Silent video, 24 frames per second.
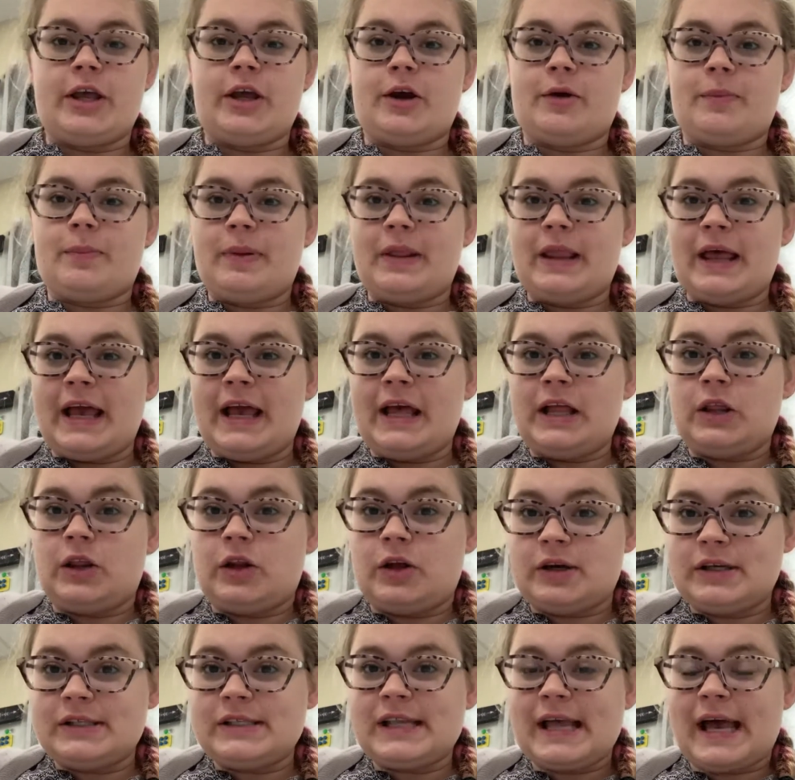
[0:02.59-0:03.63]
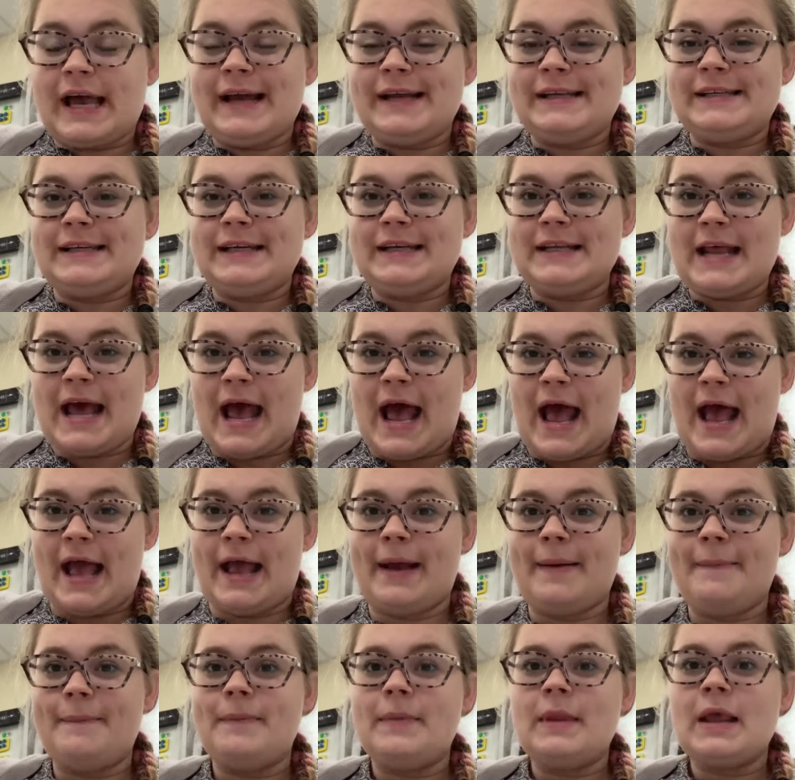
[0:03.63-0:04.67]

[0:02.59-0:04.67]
your plant looks like today,